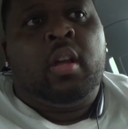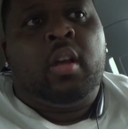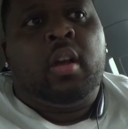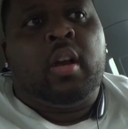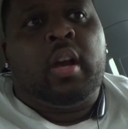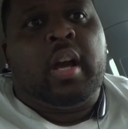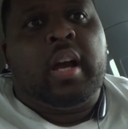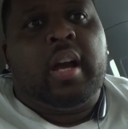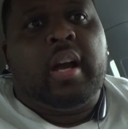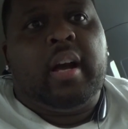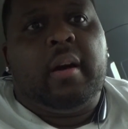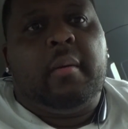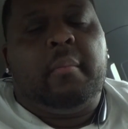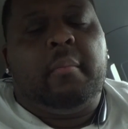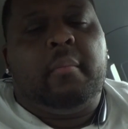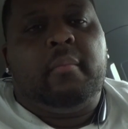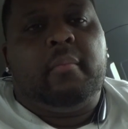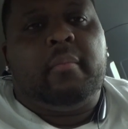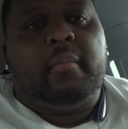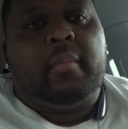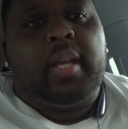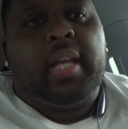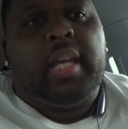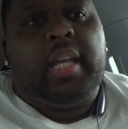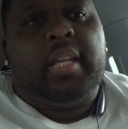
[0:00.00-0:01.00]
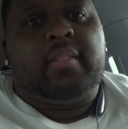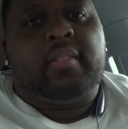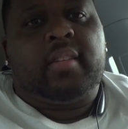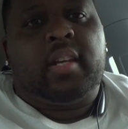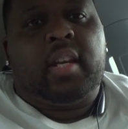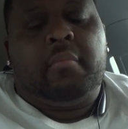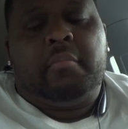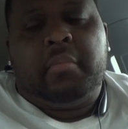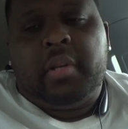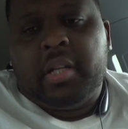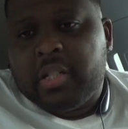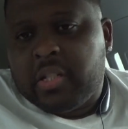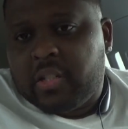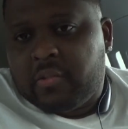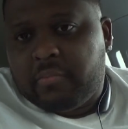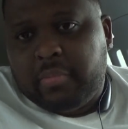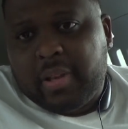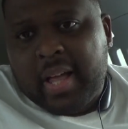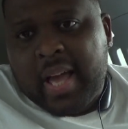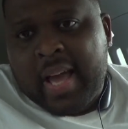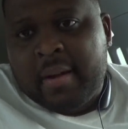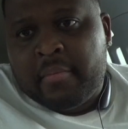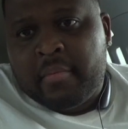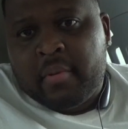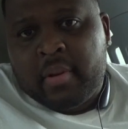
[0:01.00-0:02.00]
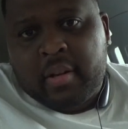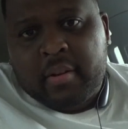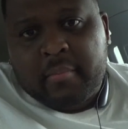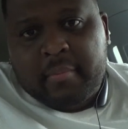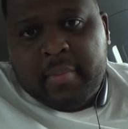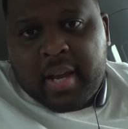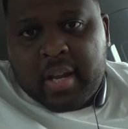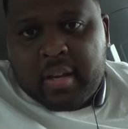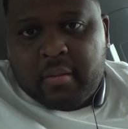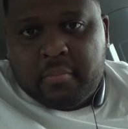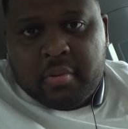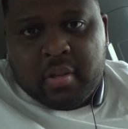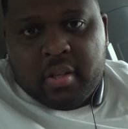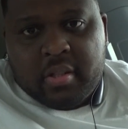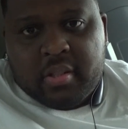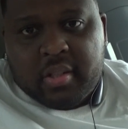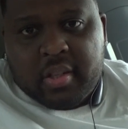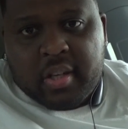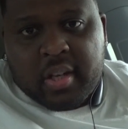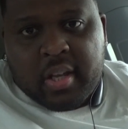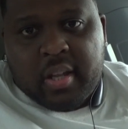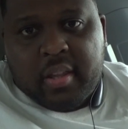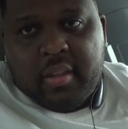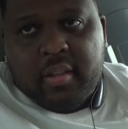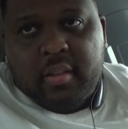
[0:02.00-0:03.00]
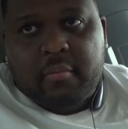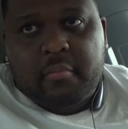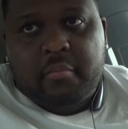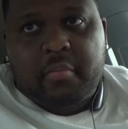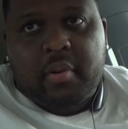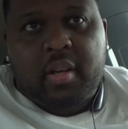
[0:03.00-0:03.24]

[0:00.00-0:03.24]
instead of me just blabbering about a bunch of nothing.